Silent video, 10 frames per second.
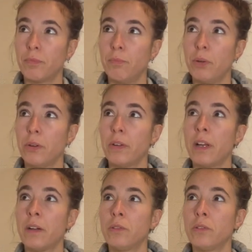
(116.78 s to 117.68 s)

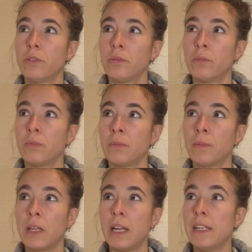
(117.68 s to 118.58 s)
burnout.
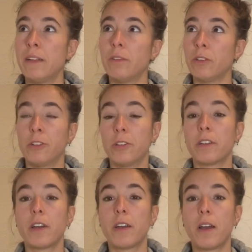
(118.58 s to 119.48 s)
I never heard
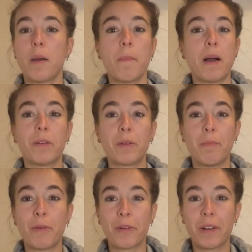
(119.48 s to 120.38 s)
about a
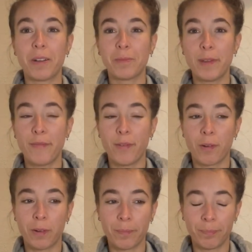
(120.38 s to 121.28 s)
burnout
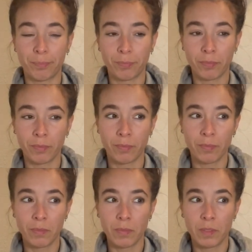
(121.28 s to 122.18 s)
before.
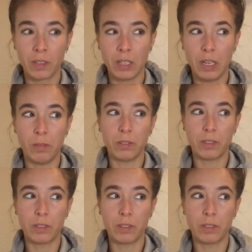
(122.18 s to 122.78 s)
I was